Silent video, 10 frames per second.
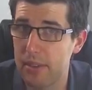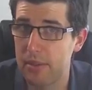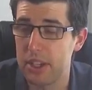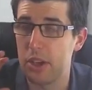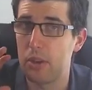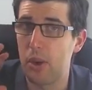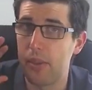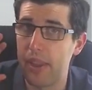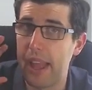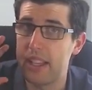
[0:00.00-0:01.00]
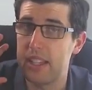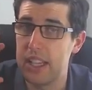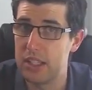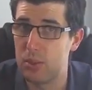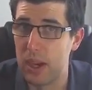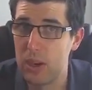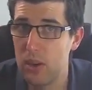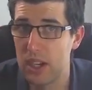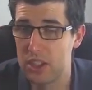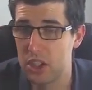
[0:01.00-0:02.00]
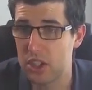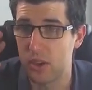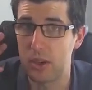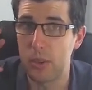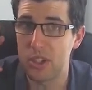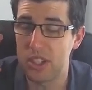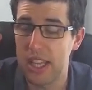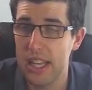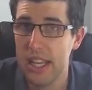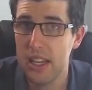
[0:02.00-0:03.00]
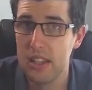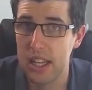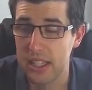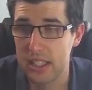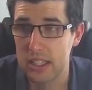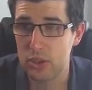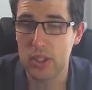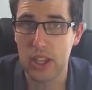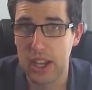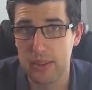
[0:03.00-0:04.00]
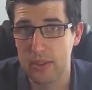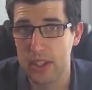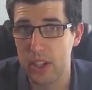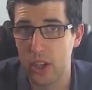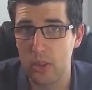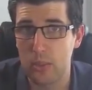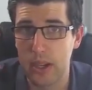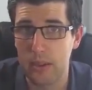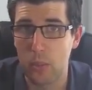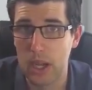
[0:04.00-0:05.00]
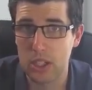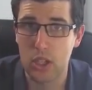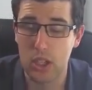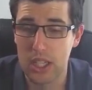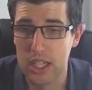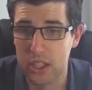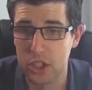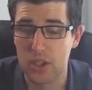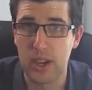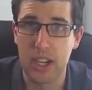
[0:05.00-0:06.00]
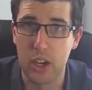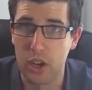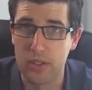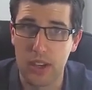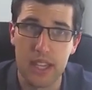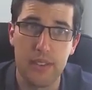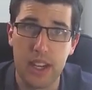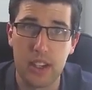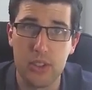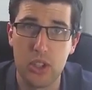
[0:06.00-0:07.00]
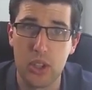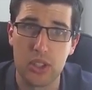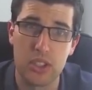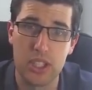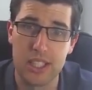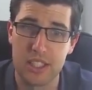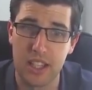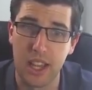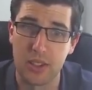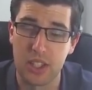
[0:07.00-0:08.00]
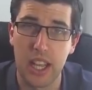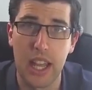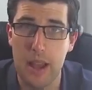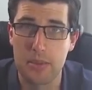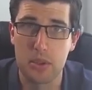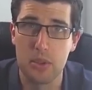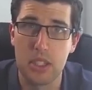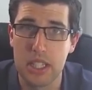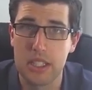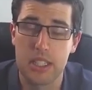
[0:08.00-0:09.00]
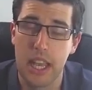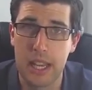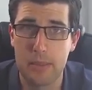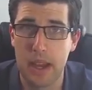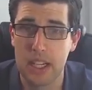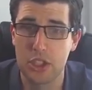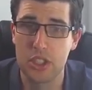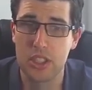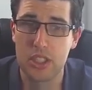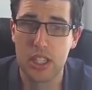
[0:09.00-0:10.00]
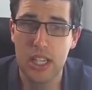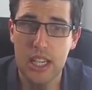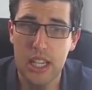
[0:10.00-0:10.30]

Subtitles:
have a video on that as well. I suggest going to watch that. That is literally, I have a video where $1 generated over $1,100 in sales. Okay, absolutely insane margins,